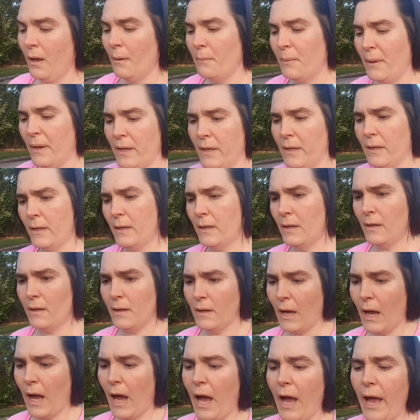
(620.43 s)
But
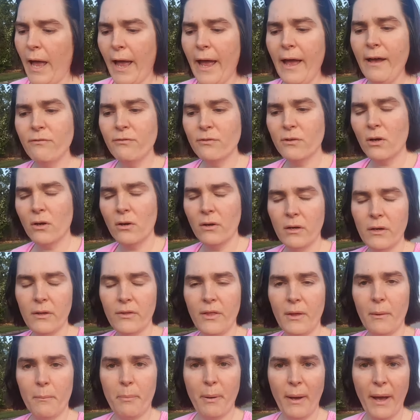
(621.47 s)
I have learned
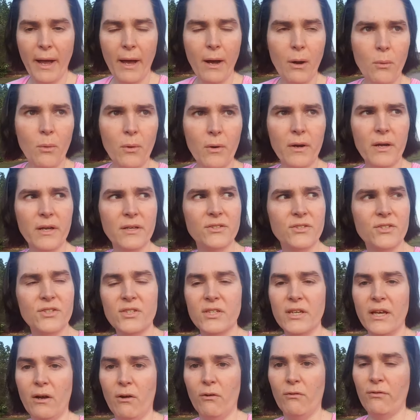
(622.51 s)
that power
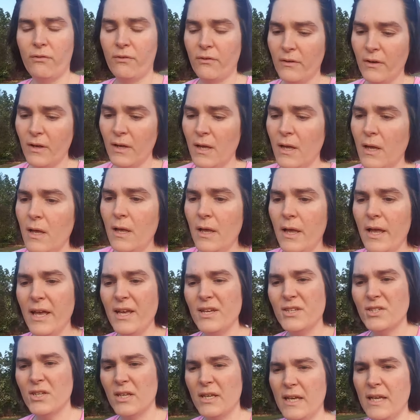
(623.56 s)
itself
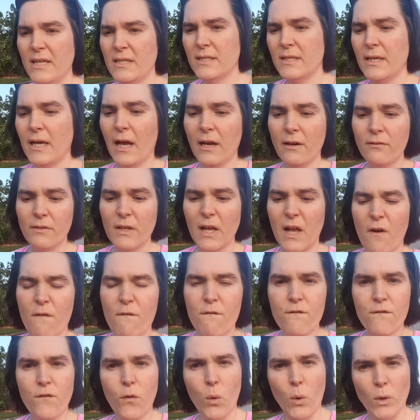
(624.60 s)
is kind of like a
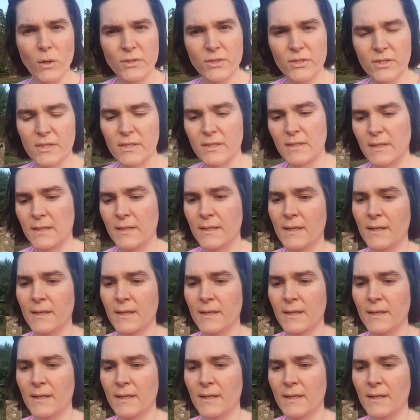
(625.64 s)
force.